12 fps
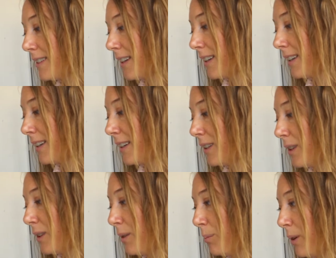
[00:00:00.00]

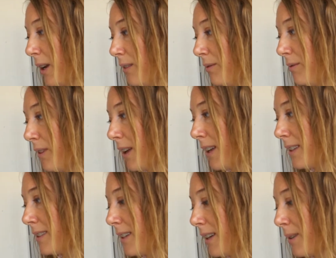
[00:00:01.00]
the brief,
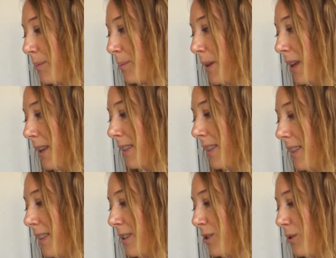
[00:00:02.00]
and
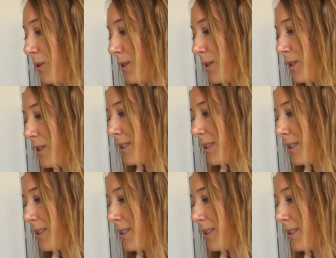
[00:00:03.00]
the students